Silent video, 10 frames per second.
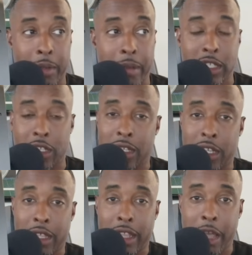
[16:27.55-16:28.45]
I mentioned
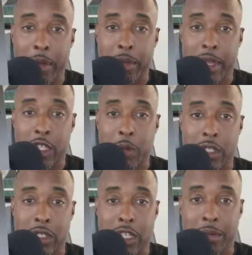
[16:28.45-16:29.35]
Dylan Lobby being a
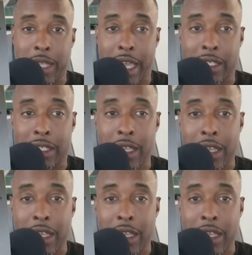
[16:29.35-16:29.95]
special teams ace,